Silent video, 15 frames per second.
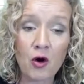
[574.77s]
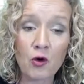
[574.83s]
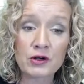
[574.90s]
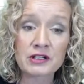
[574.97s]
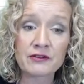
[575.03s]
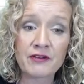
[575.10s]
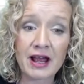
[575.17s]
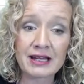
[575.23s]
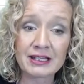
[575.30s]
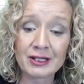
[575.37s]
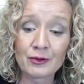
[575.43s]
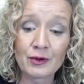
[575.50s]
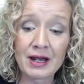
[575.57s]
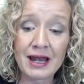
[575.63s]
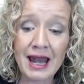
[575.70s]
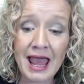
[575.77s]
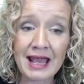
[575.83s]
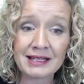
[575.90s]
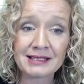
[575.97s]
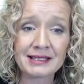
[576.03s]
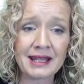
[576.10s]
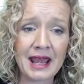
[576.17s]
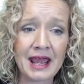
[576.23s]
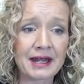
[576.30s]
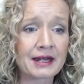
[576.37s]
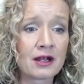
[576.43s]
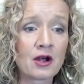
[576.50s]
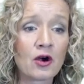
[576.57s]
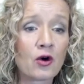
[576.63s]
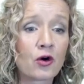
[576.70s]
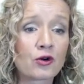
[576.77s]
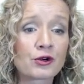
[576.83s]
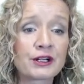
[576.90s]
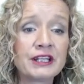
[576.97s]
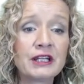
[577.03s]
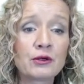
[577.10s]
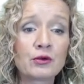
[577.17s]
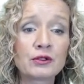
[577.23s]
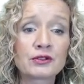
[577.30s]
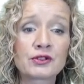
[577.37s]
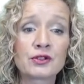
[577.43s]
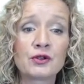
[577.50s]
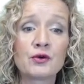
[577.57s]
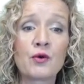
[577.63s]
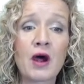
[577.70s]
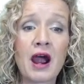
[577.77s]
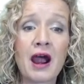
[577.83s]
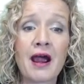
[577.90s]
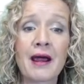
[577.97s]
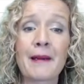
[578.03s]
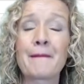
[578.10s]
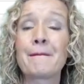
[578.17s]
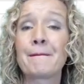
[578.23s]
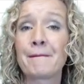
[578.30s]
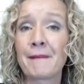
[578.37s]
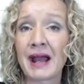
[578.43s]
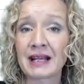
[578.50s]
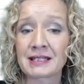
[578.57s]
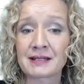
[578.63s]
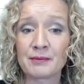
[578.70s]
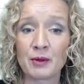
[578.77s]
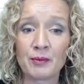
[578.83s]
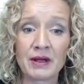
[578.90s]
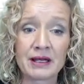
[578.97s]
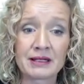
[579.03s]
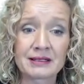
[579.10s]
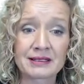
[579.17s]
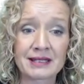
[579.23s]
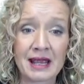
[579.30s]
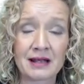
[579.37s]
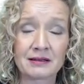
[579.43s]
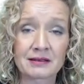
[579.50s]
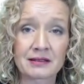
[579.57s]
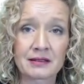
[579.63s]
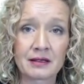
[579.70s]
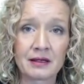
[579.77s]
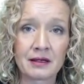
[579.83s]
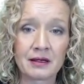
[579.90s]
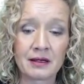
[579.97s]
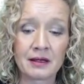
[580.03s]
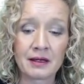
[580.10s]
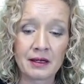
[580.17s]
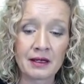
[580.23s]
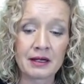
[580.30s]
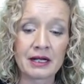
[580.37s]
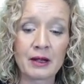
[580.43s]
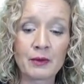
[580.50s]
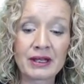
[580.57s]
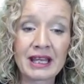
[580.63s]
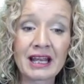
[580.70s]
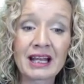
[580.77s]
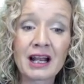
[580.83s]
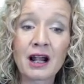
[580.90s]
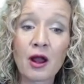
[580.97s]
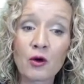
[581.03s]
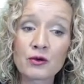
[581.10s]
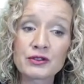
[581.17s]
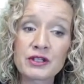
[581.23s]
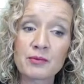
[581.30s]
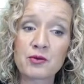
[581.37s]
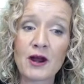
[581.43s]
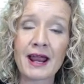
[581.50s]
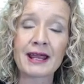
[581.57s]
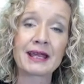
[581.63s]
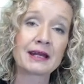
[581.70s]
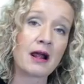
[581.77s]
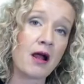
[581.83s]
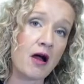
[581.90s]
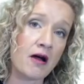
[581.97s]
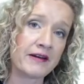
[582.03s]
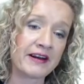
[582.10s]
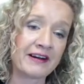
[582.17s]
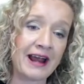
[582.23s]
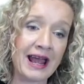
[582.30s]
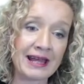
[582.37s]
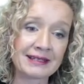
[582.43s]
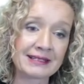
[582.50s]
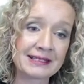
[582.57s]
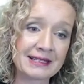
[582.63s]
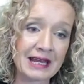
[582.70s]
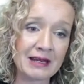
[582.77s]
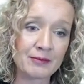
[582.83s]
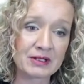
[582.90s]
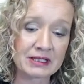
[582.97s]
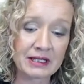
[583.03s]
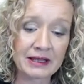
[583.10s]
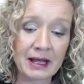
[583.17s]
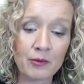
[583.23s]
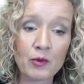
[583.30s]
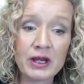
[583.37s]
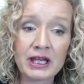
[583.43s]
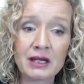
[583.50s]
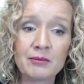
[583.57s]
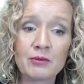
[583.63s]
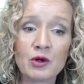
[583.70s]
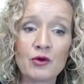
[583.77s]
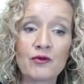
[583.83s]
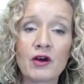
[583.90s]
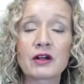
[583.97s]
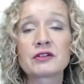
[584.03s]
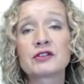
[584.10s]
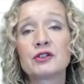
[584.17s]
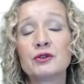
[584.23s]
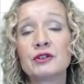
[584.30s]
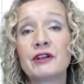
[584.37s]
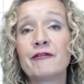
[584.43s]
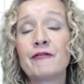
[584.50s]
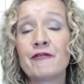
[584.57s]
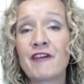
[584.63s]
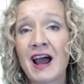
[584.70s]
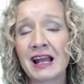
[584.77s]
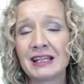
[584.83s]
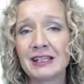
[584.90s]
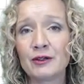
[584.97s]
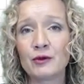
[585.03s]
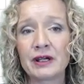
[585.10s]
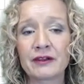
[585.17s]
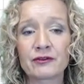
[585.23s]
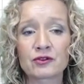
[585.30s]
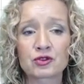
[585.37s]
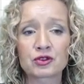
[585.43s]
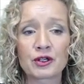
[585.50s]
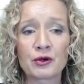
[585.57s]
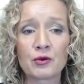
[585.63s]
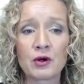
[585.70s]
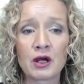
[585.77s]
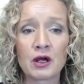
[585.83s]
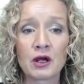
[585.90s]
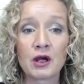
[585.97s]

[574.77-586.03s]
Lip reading: order value less than or equal to our maximum sales. Now we can close the bracket on our and statement, and then we can move on to the value if true.